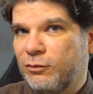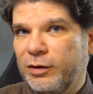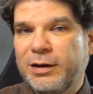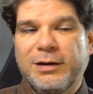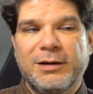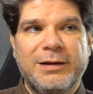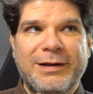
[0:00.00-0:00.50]

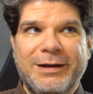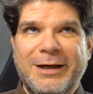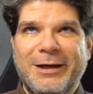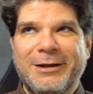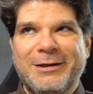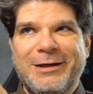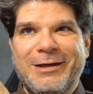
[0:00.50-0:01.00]
weekly,
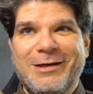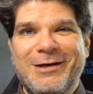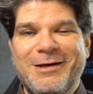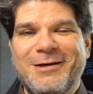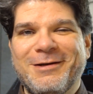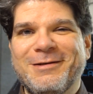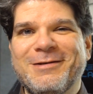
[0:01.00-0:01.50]
daily
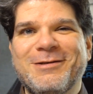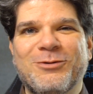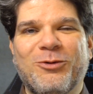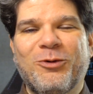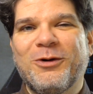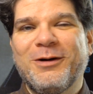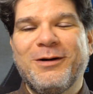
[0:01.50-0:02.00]
needs
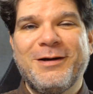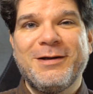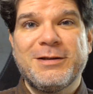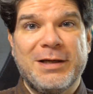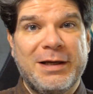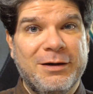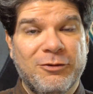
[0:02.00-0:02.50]

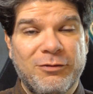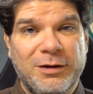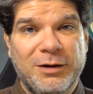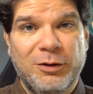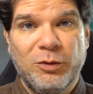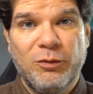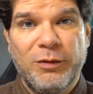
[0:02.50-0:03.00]
organized in a
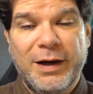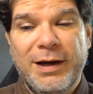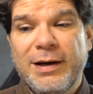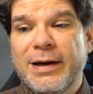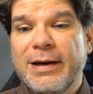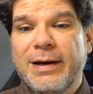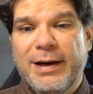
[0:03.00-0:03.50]
really good way,